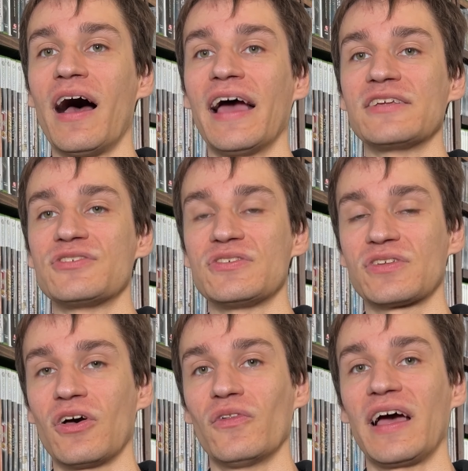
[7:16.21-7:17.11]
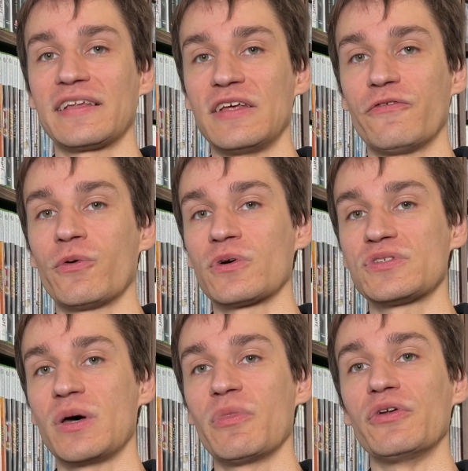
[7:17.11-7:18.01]
I just collect it for
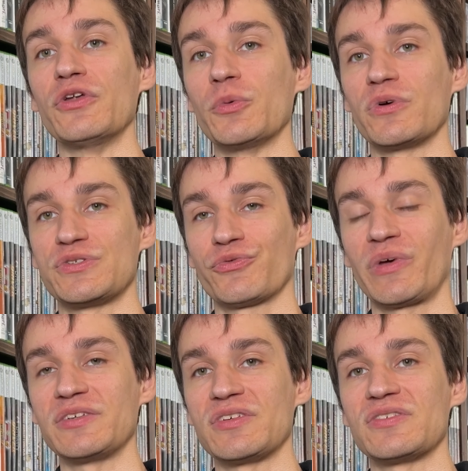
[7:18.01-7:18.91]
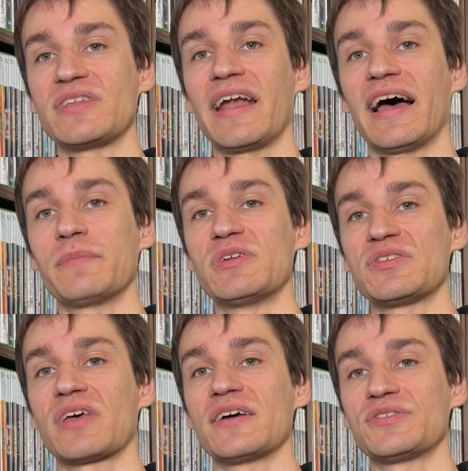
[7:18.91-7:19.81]
some of the numerous reasons that I'm
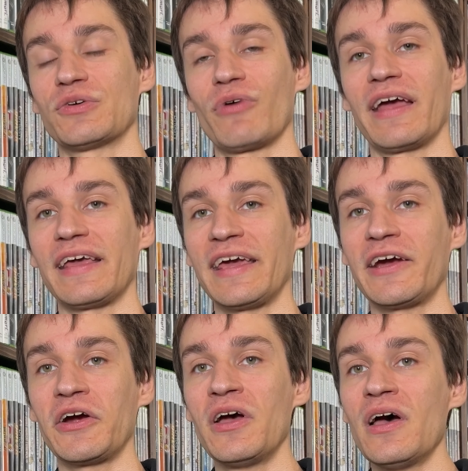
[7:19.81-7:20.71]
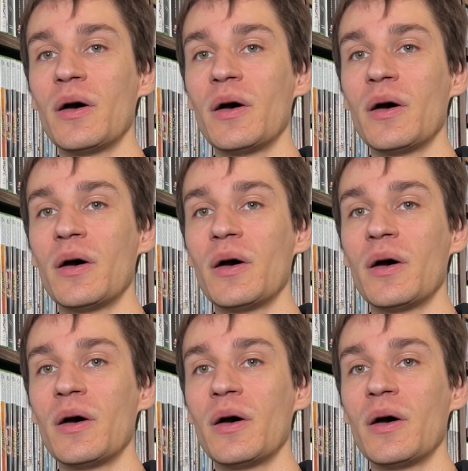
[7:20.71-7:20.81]
discussing right here.